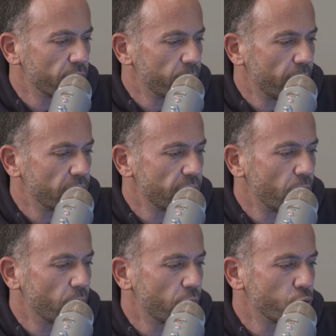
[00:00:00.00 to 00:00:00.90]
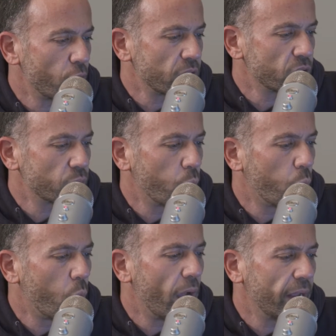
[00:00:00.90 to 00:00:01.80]
is because they don't address
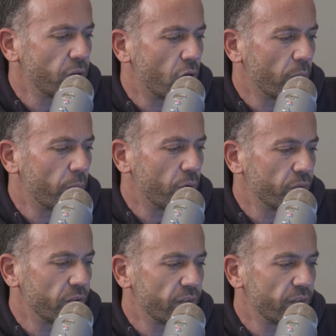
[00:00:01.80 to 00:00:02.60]
why a dog pulls.